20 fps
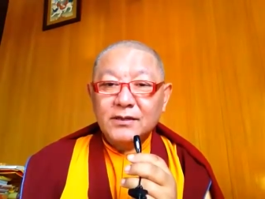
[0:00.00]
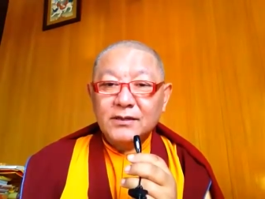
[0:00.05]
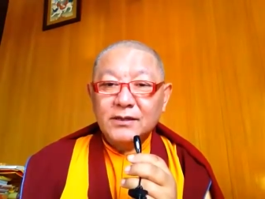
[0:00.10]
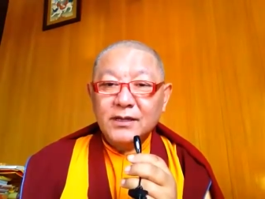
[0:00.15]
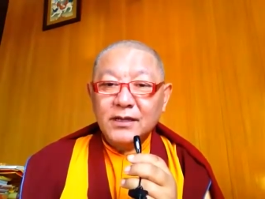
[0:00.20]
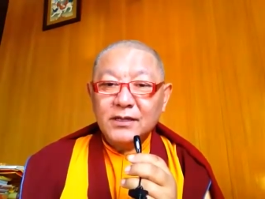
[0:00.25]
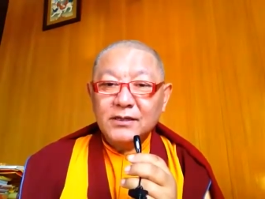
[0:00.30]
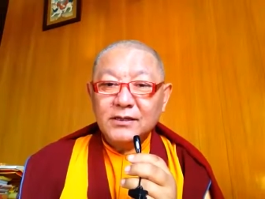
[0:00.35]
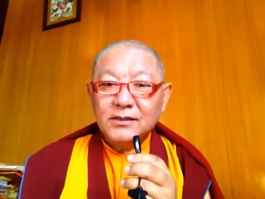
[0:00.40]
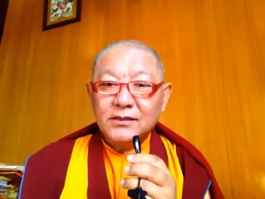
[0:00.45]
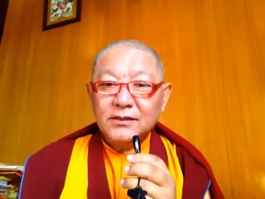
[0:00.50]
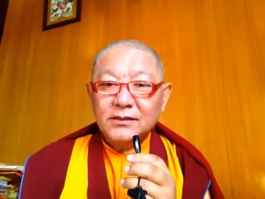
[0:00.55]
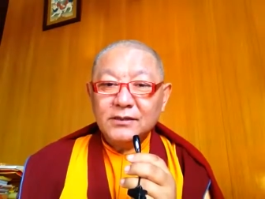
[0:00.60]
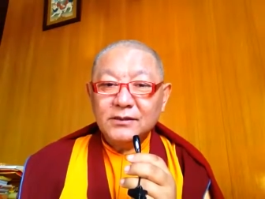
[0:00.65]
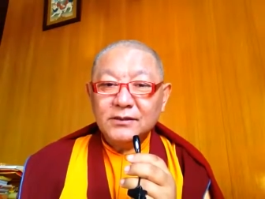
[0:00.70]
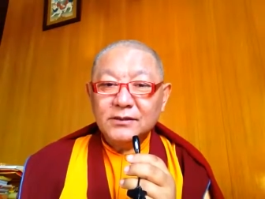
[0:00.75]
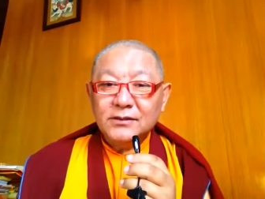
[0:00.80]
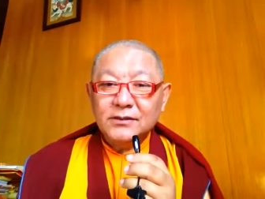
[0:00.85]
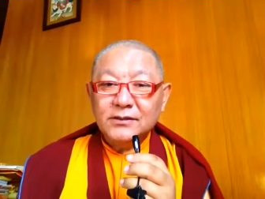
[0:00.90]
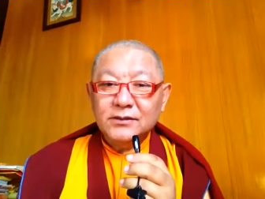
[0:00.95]

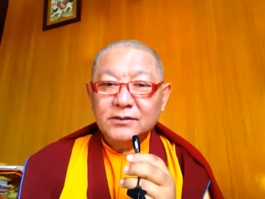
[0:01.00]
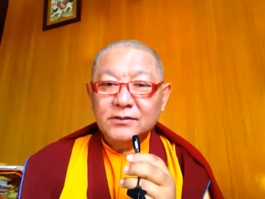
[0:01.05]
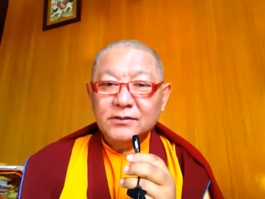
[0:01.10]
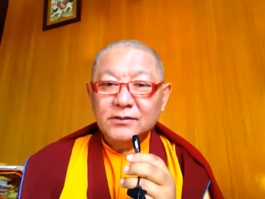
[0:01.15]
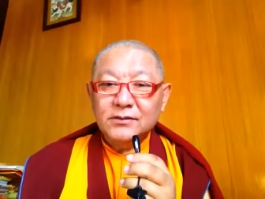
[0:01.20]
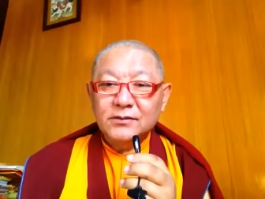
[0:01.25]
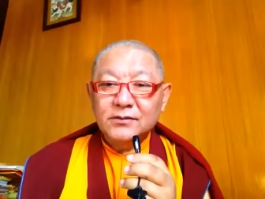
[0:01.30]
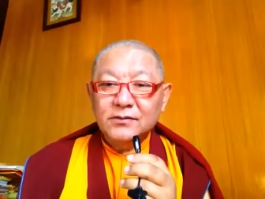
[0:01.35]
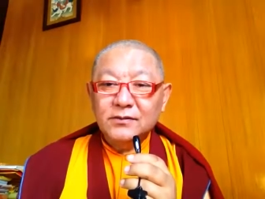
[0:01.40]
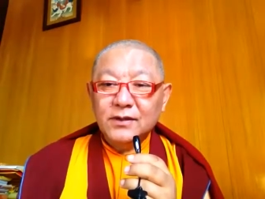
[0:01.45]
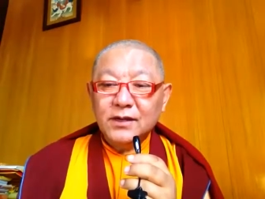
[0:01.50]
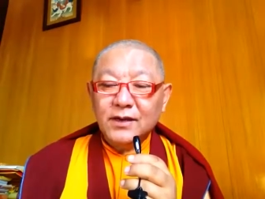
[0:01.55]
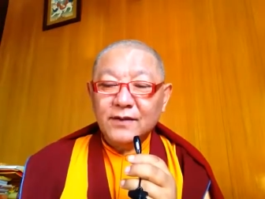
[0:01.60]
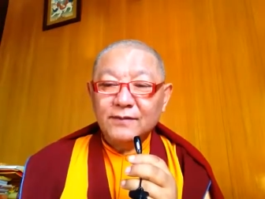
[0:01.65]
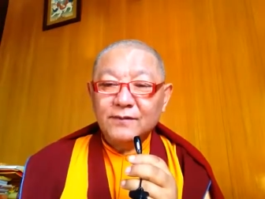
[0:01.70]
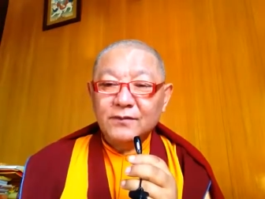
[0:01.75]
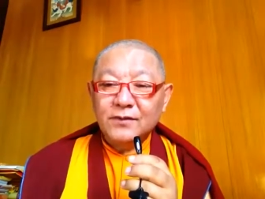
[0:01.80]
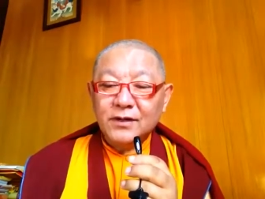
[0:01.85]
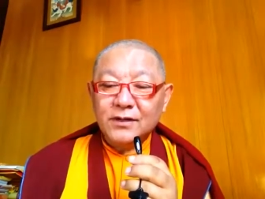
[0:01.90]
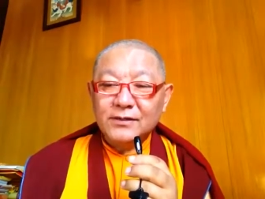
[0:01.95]
Then we
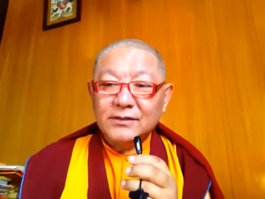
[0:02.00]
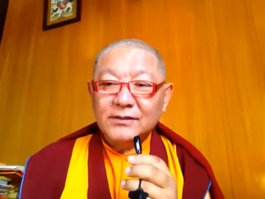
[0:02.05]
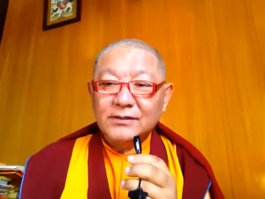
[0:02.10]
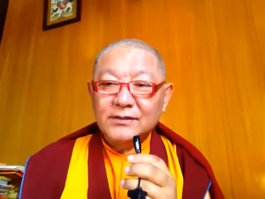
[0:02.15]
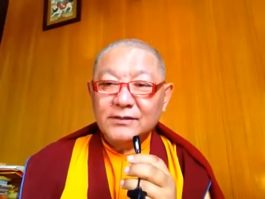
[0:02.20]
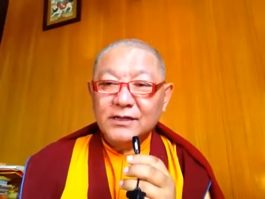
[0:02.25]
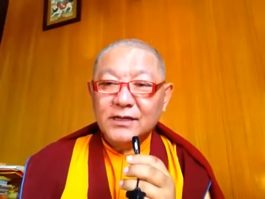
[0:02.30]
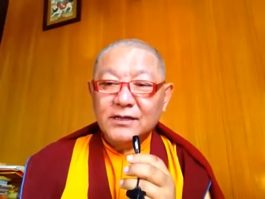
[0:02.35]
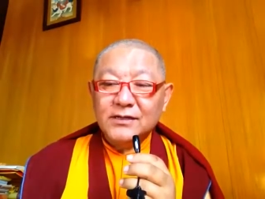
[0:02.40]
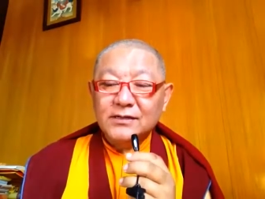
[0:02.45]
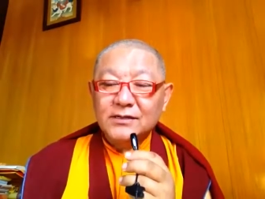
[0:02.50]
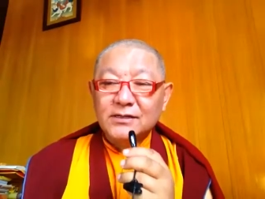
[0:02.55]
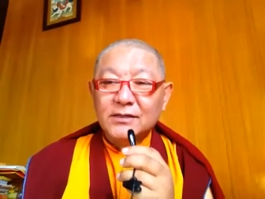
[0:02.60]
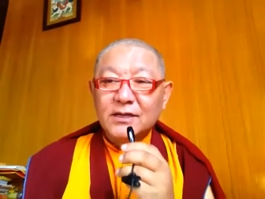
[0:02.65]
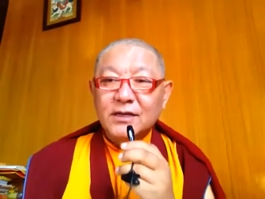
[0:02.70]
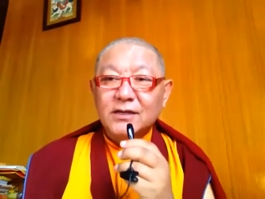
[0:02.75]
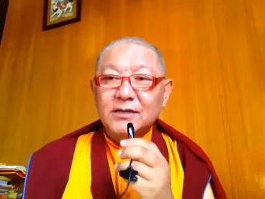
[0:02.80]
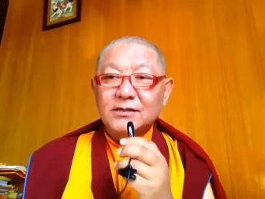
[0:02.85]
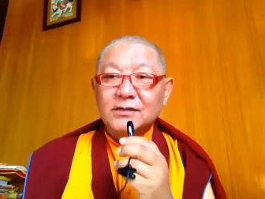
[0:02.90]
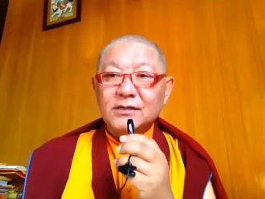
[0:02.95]
have to understand
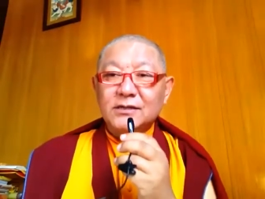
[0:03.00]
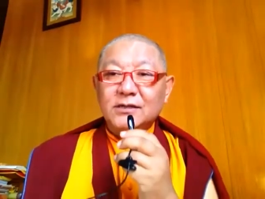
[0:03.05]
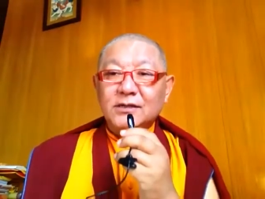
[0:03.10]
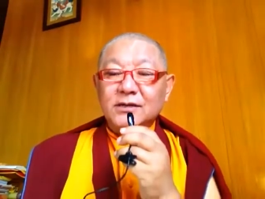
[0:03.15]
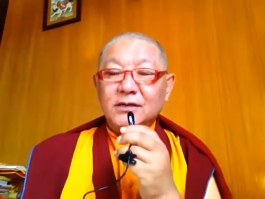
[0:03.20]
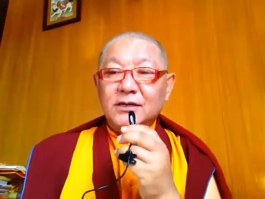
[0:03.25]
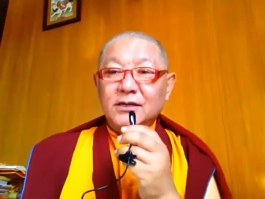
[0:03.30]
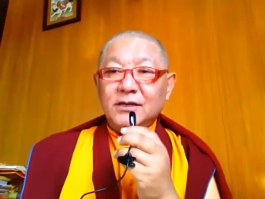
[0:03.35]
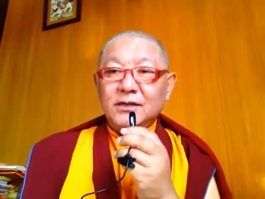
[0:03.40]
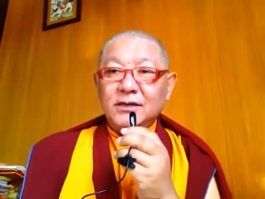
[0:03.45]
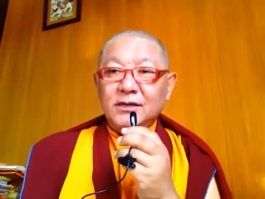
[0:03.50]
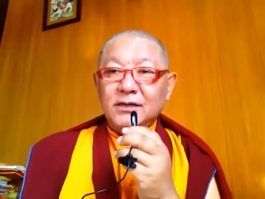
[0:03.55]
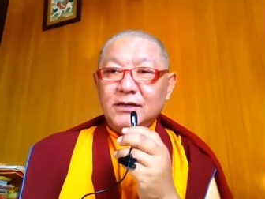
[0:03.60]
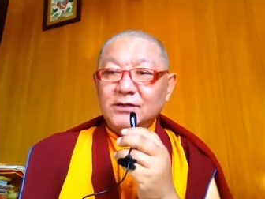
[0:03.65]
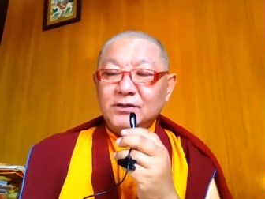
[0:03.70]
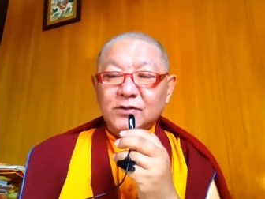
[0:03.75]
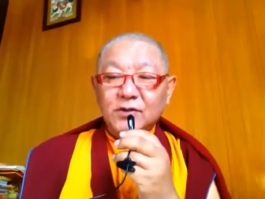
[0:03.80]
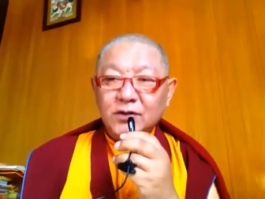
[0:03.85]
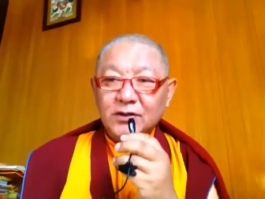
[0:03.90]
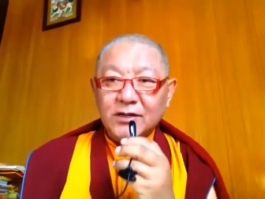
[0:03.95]
that
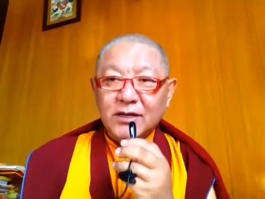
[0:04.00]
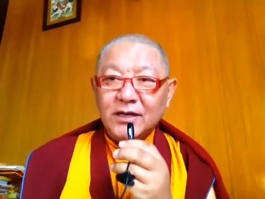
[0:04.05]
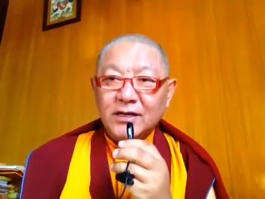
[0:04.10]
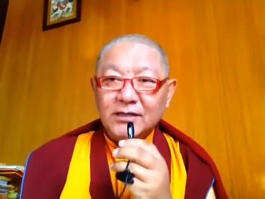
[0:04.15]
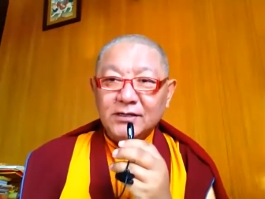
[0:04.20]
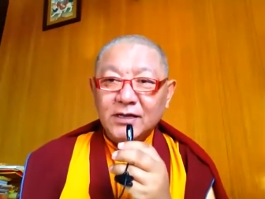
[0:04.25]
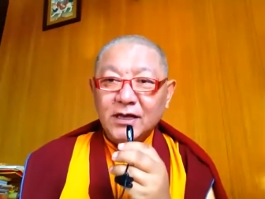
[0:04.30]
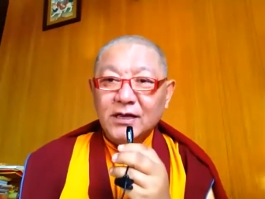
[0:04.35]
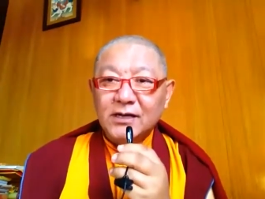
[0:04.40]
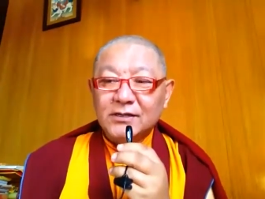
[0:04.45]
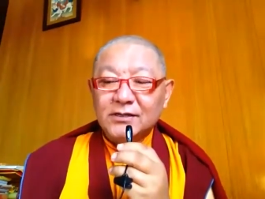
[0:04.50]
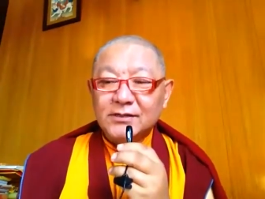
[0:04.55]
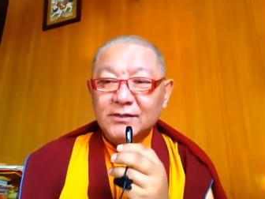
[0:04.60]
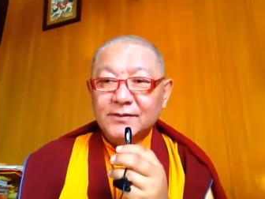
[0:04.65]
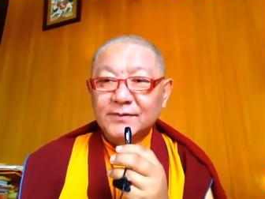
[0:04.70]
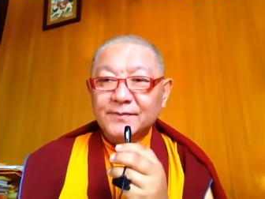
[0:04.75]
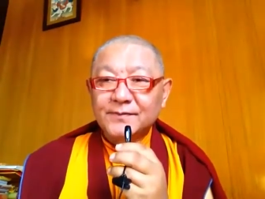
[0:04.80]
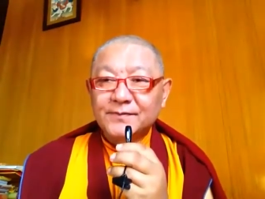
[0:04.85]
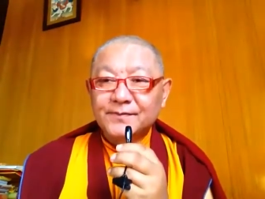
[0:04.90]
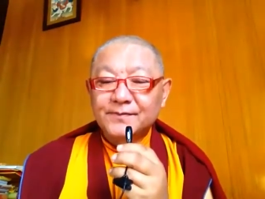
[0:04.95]
it's not like
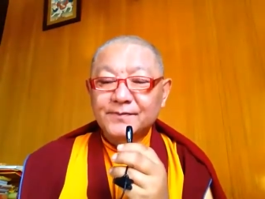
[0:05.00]
that.